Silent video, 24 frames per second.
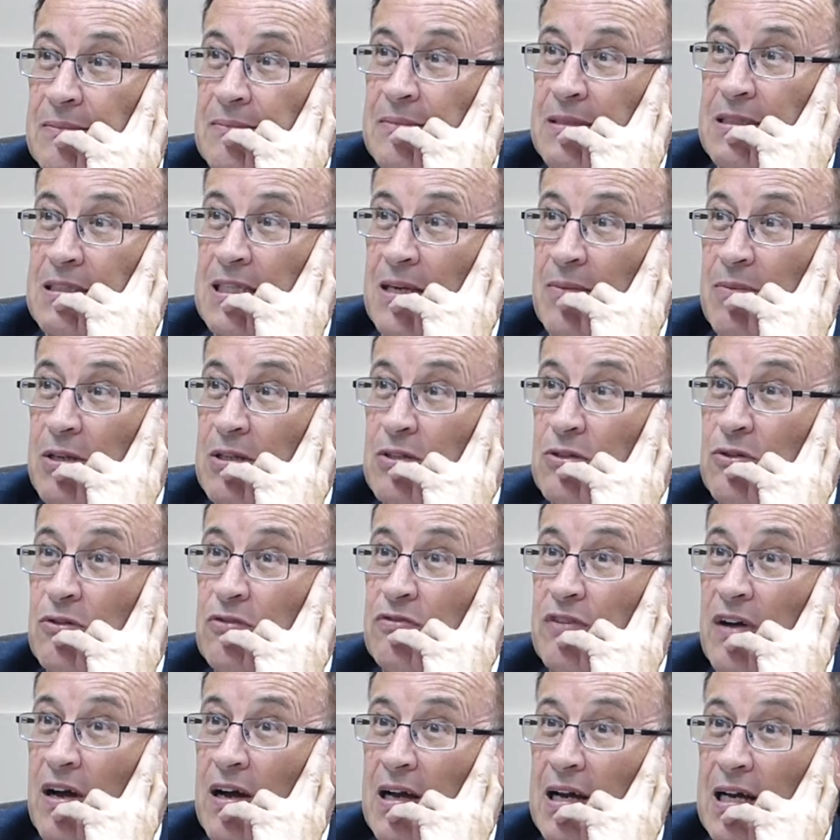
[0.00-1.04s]
It's subject to a
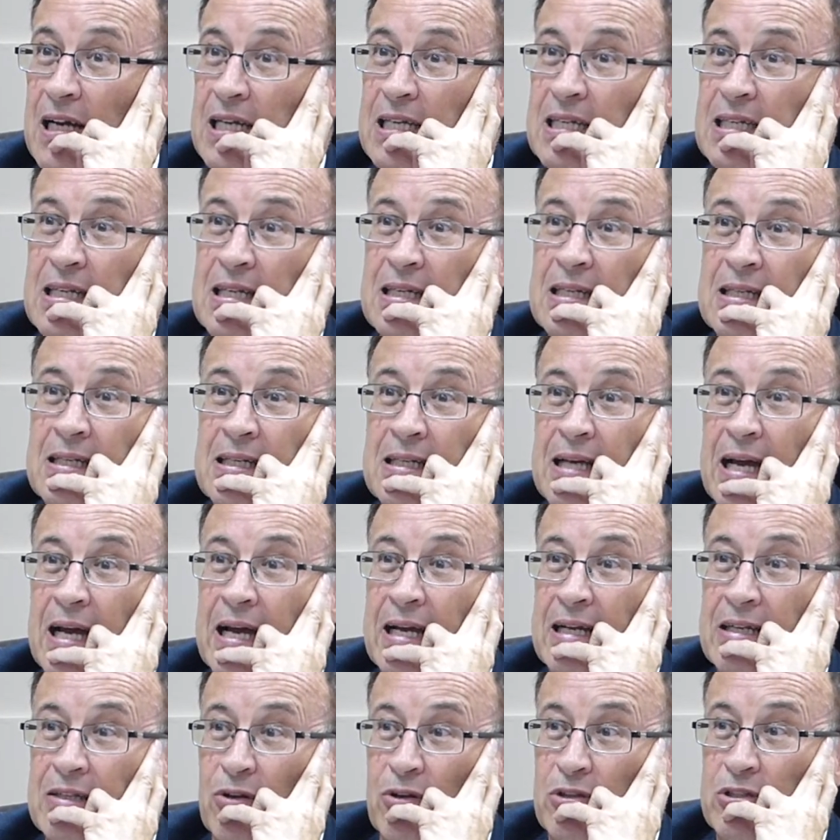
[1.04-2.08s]
fine,
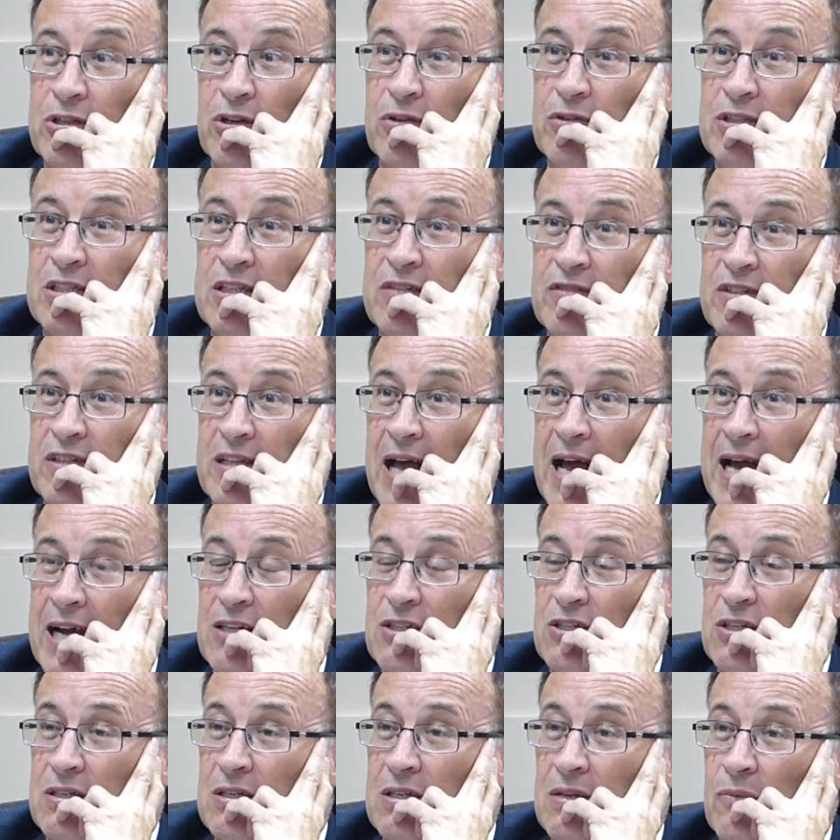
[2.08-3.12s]
and also civil
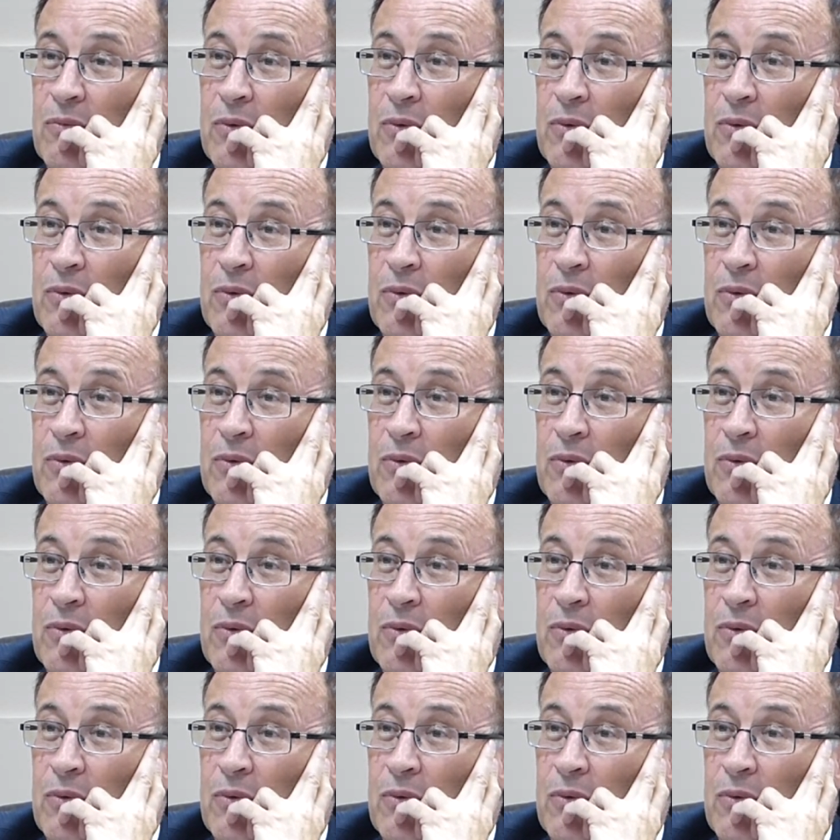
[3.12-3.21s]
action